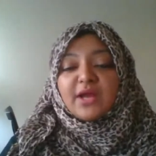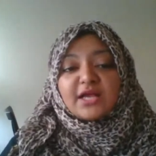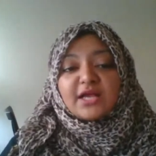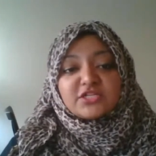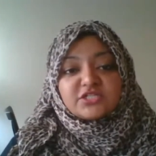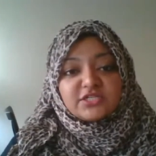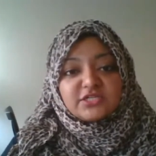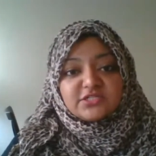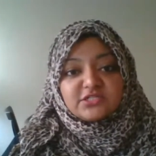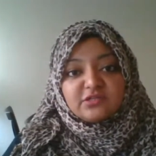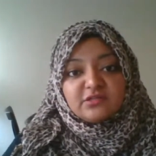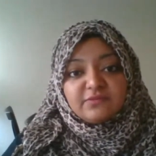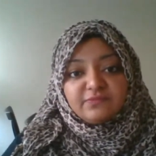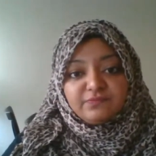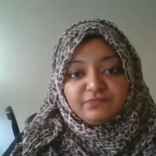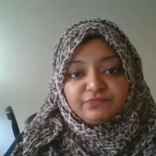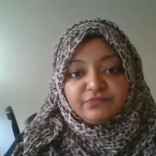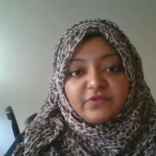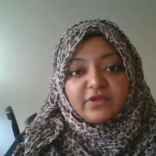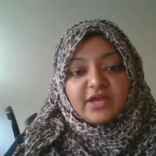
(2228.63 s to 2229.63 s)
actually
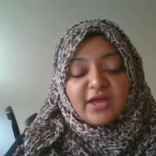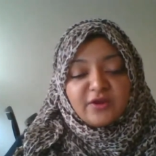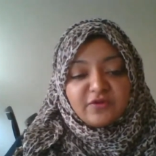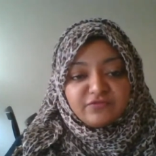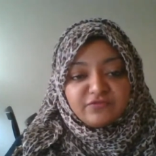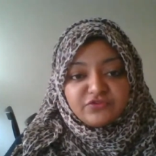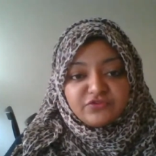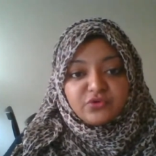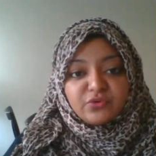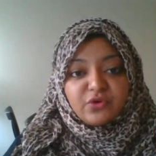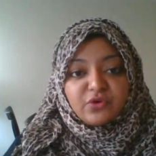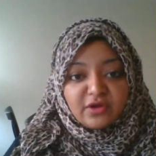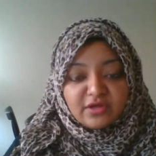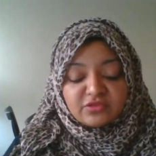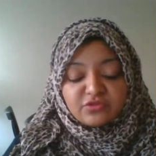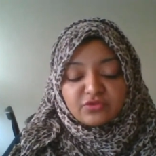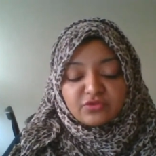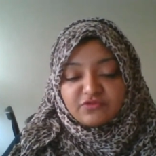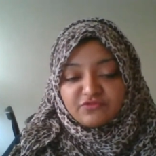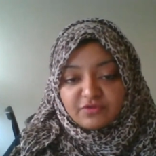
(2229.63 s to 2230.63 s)
still kind of
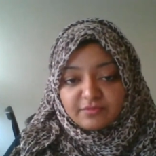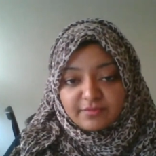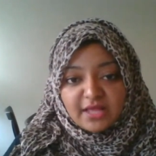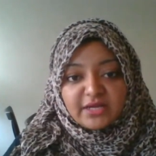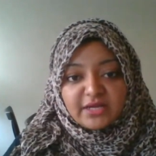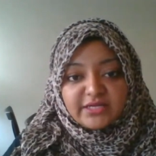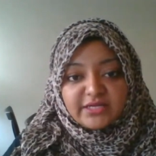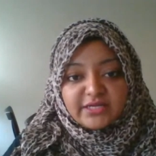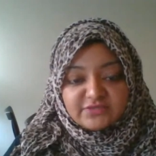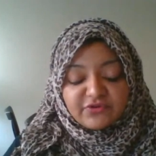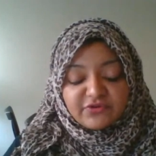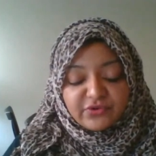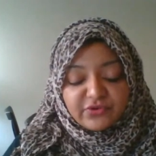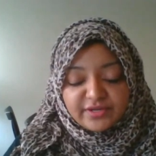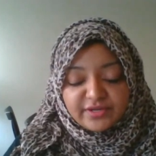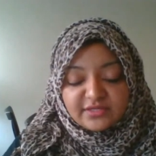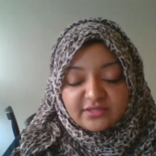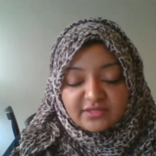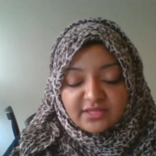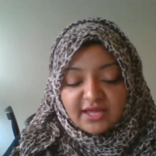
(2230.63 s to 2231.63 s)
going through the formalities of
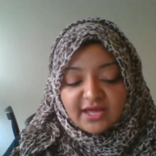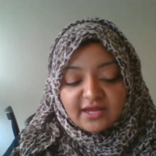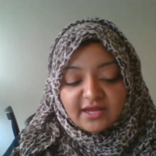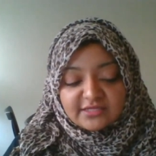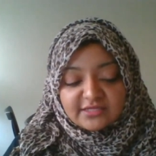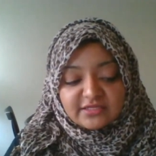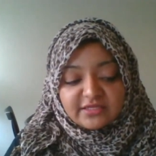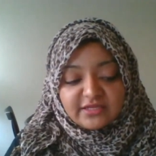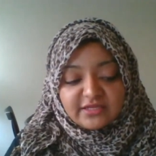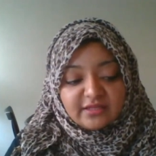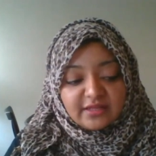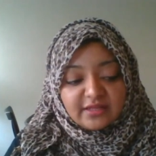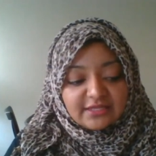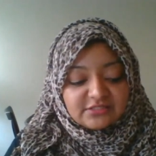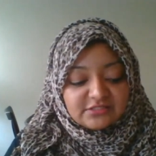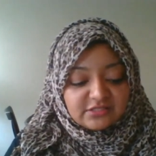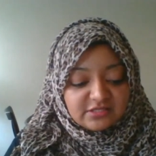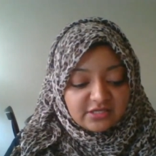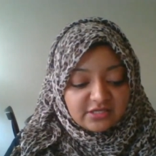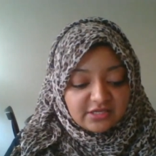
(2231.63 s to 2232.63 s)
creating that as a legal
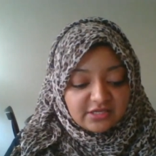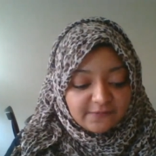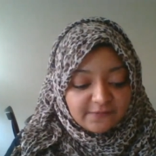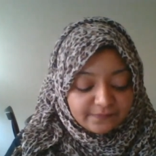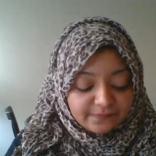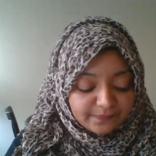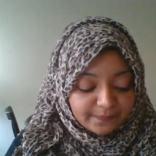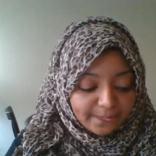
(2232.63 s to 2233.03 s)
entity.